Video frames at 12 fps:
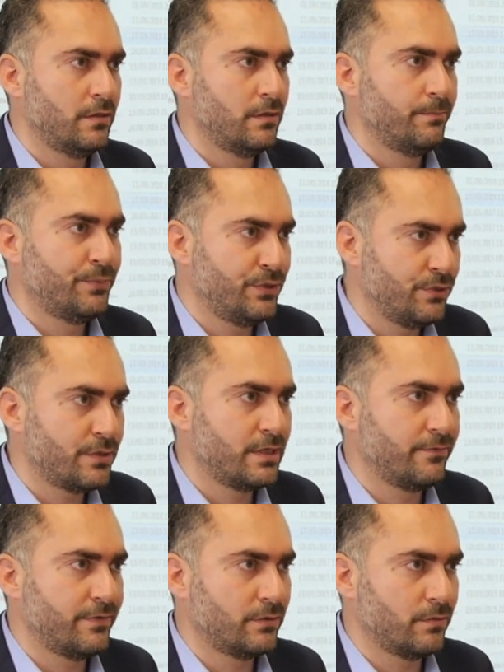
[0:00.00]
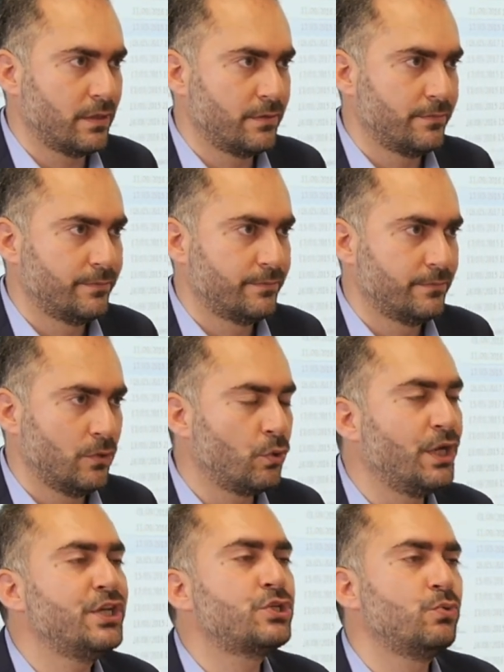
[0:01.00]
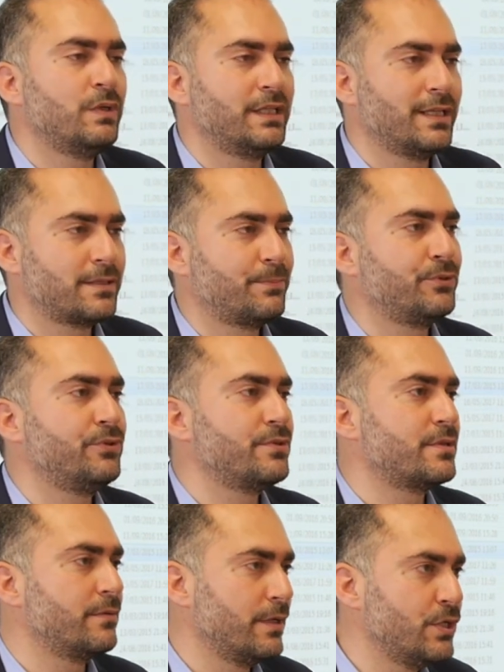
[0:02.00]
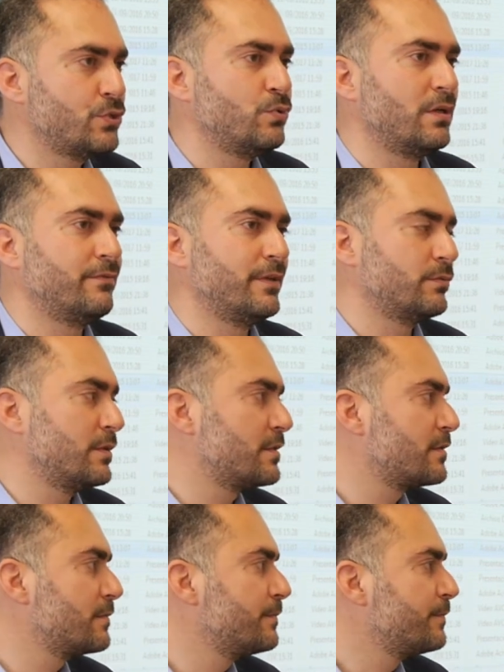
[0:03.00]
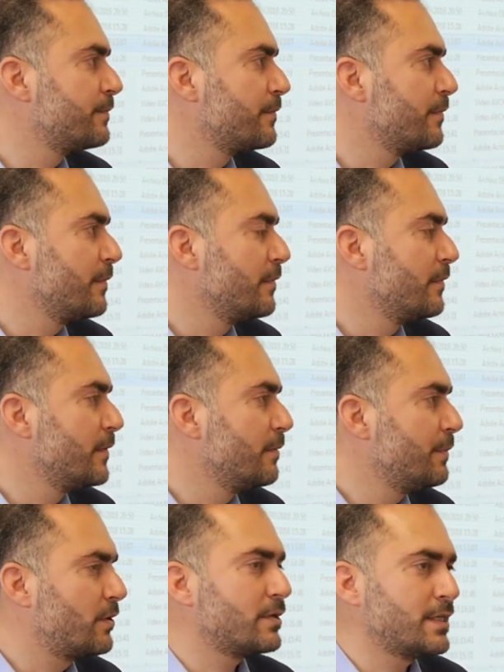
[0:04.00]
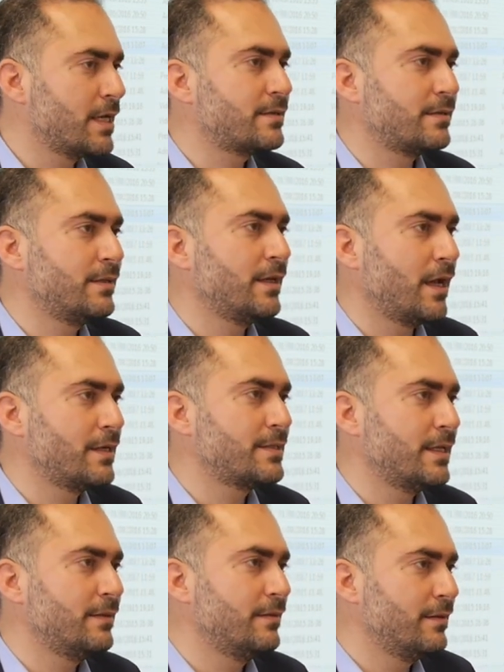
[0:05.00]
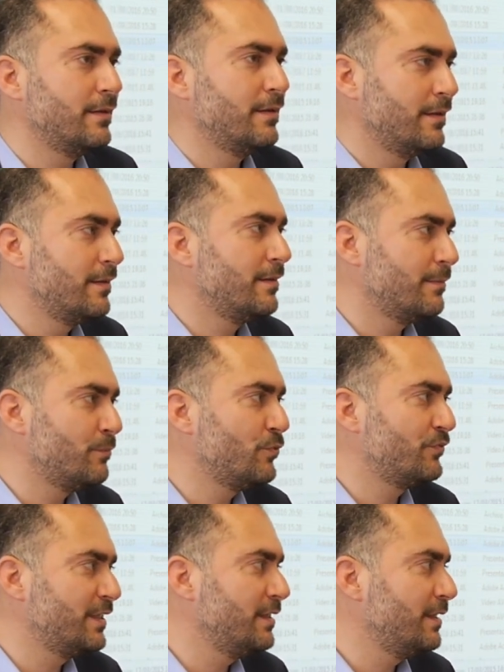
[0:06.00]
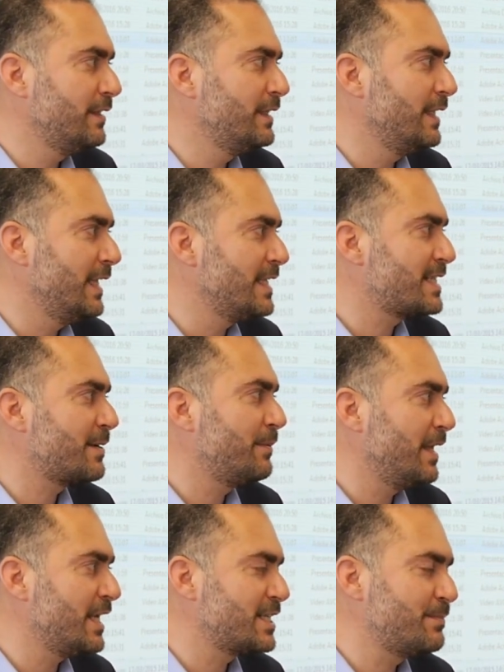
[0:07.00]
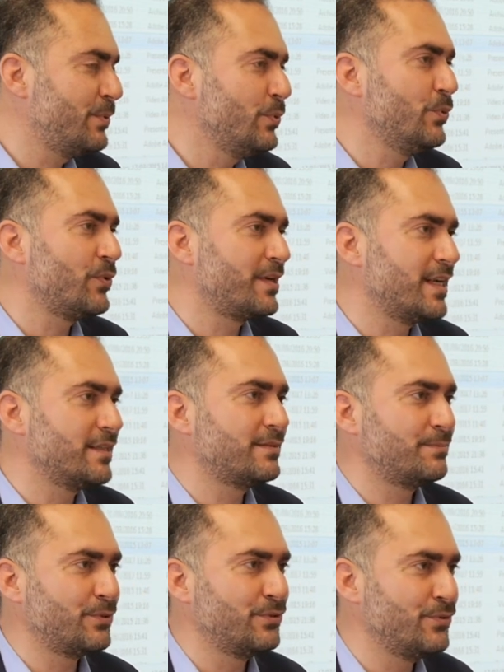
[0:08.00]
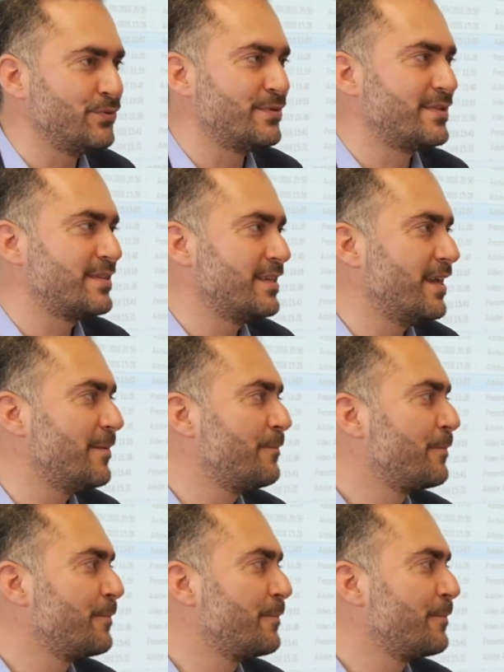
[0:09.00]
producing fatwa, or issuing fatwas. Because yesterday I said the mufti explore, not produce. Yeah.